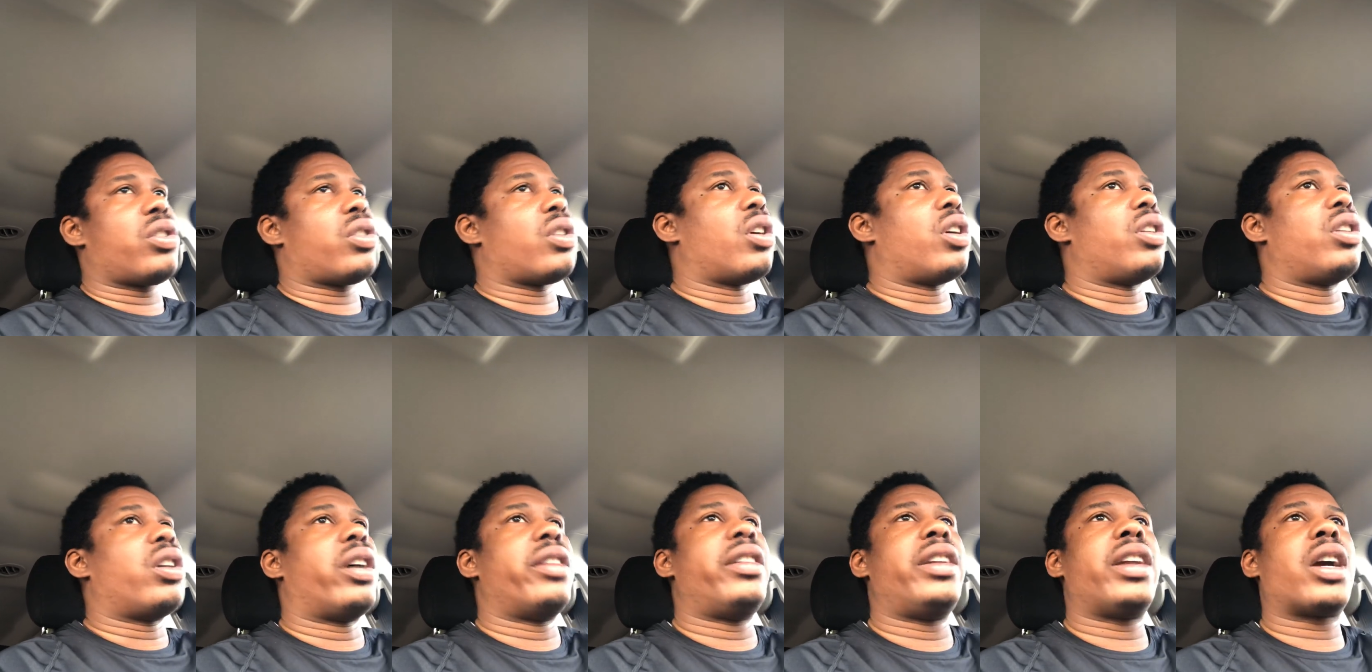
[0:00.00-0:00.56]

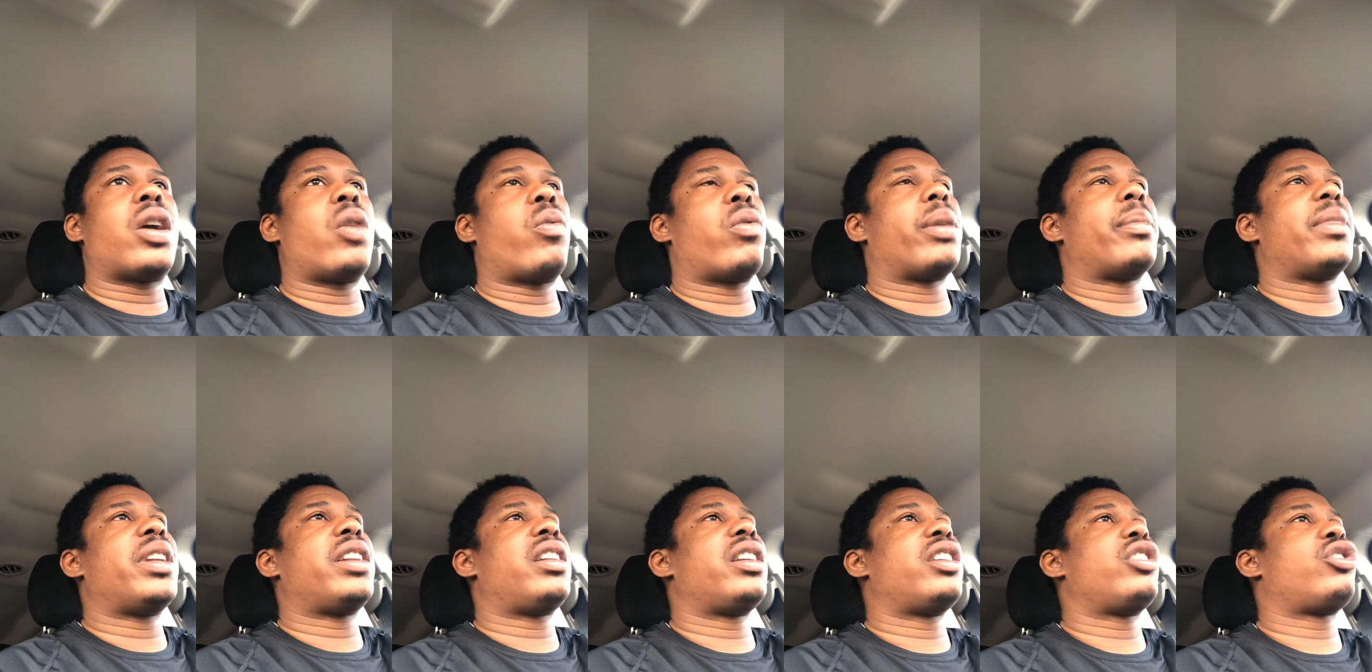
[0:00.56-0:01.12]
A nigga
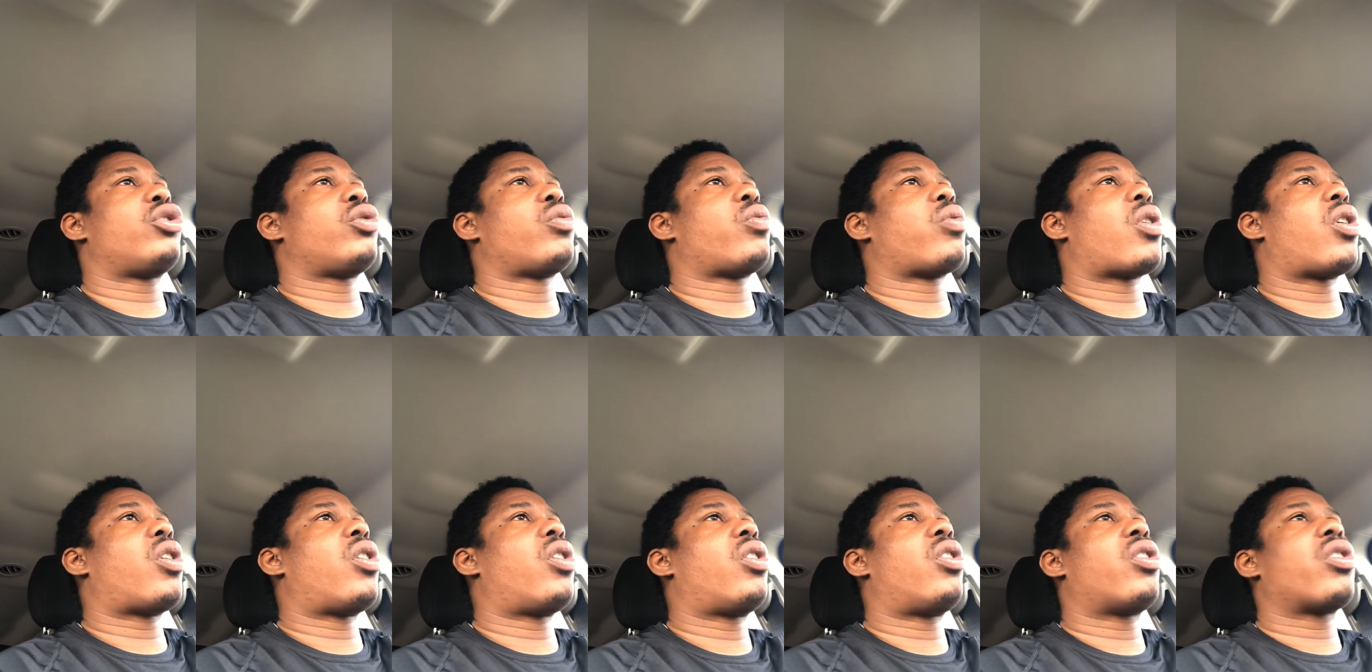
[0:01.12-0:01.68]
woman did you
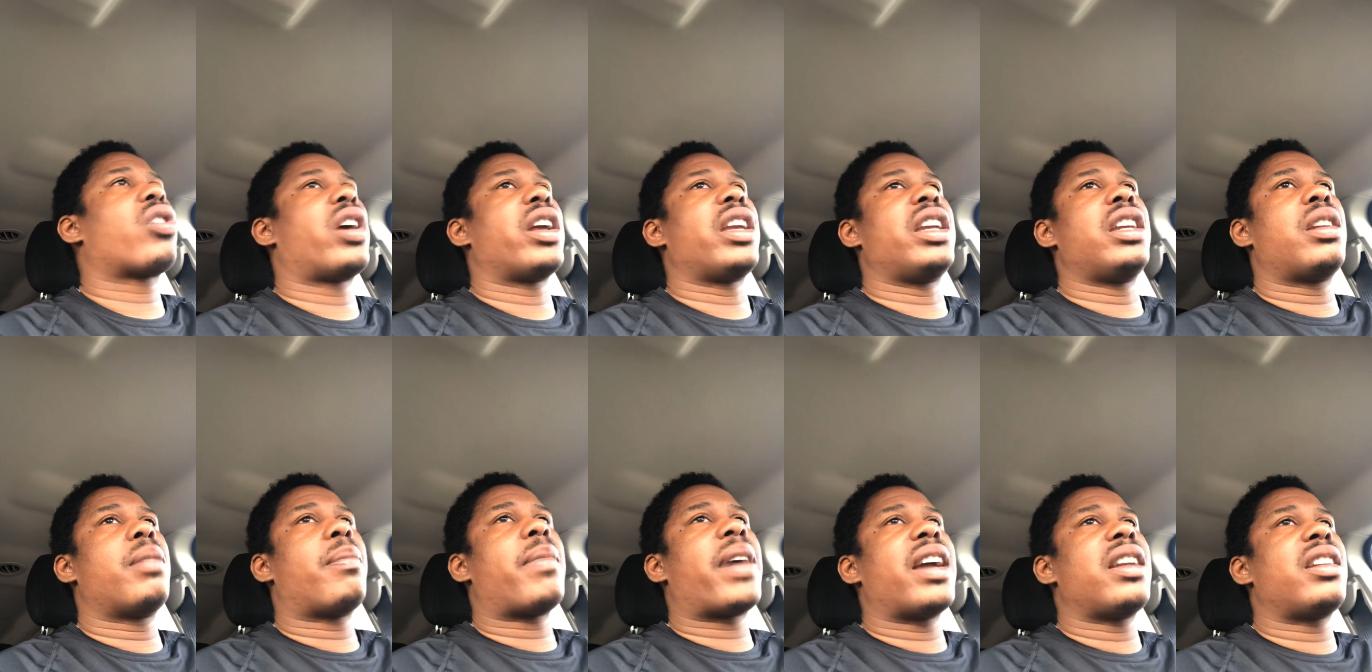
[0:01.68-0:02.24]
wrong, or
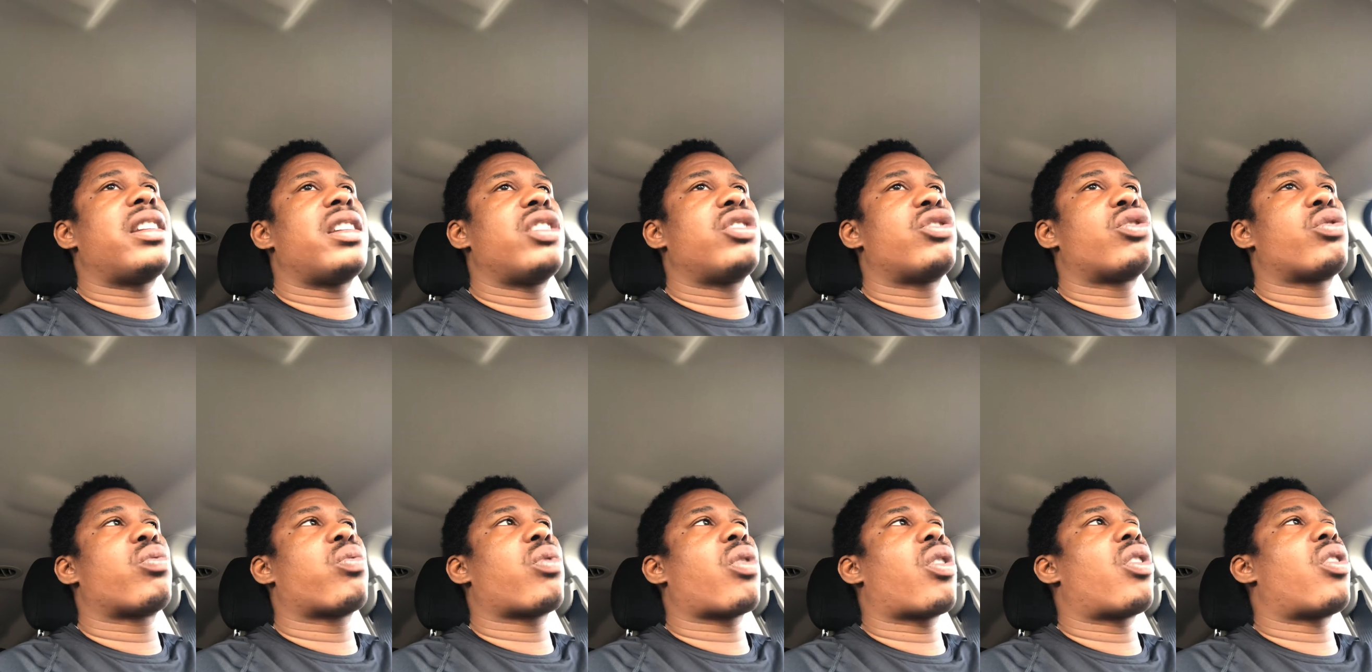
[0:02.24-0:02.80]
Edomite did
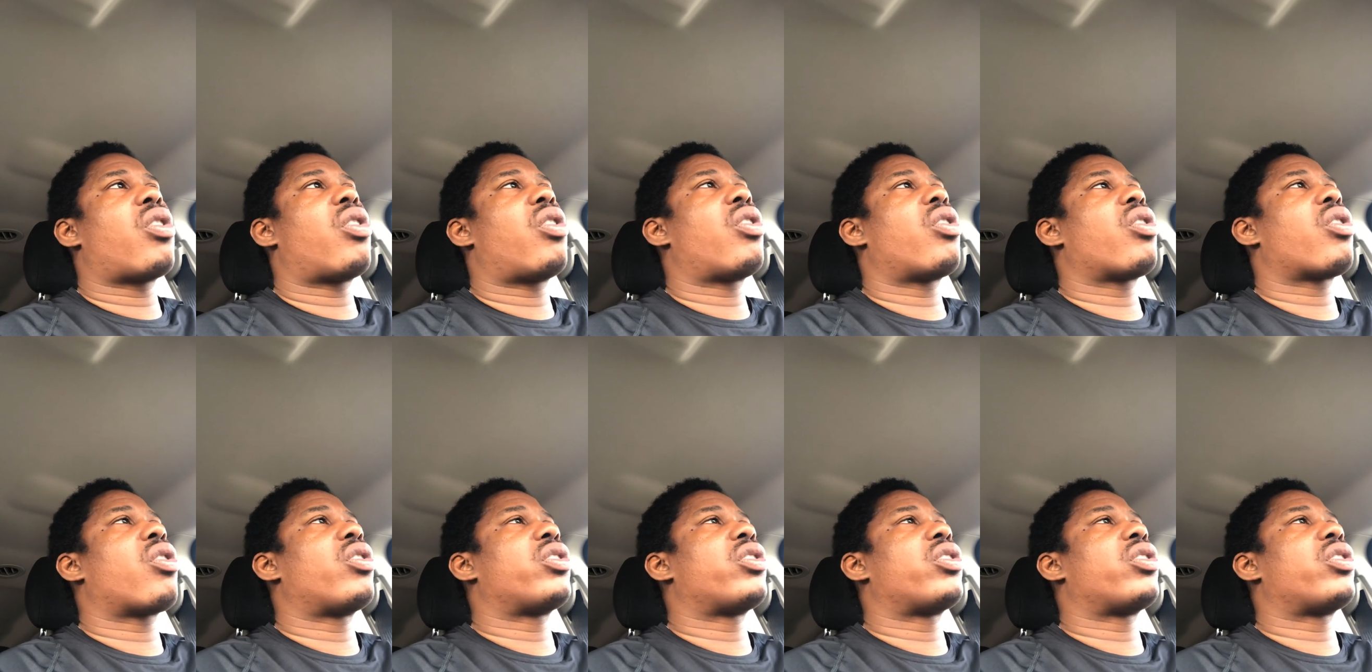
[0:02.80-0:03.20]
you wrong,